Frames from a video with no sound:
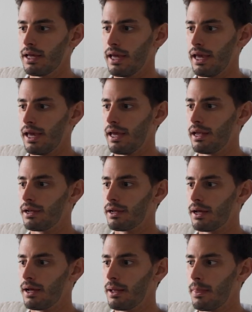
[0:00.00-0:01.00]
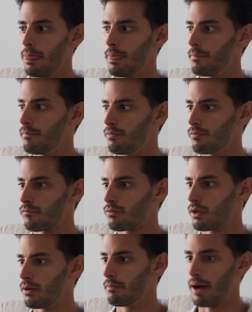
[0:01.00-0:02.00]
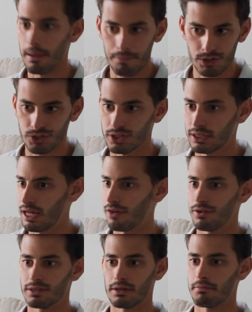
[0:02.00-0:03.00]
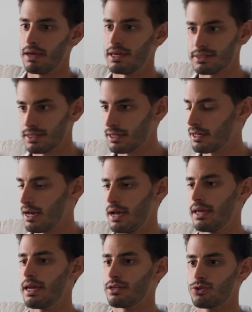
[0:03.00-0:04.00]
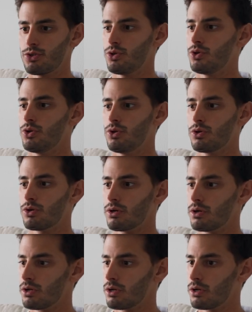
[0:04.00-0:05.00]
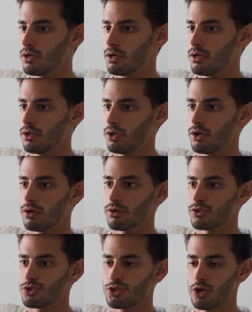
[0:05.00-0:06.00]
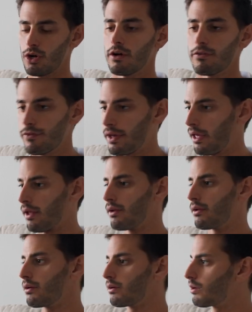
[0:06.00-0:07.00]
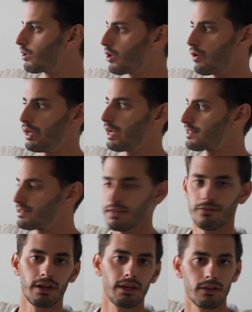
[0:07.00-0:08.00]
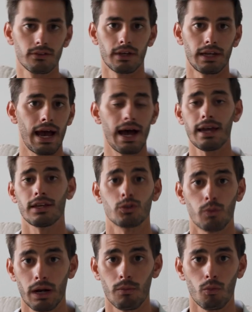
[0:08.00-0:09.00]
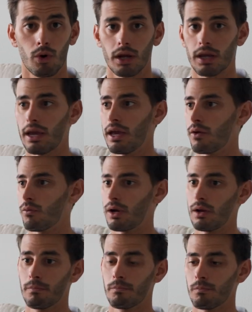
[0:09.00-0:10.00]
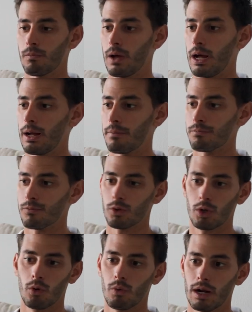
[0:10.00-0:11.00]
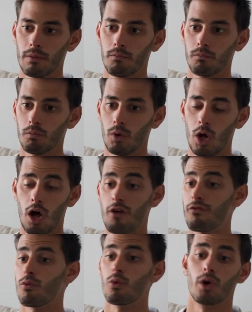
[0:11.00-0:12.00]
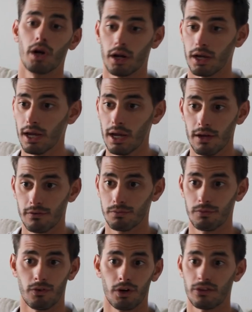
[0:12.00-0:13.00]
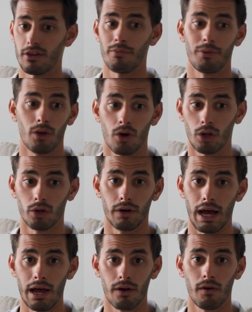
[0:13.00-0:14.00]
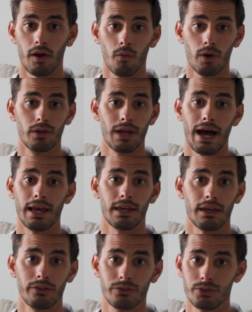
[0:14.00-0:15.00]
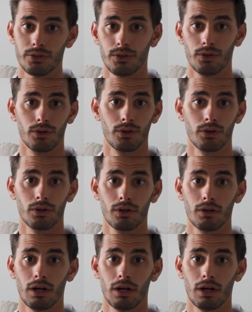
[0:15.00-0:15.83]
And my personal life is amazing. I get to, surf and go in activities and hikes when I'm working, when I'm off work. For example, in Colorado, I went hiking to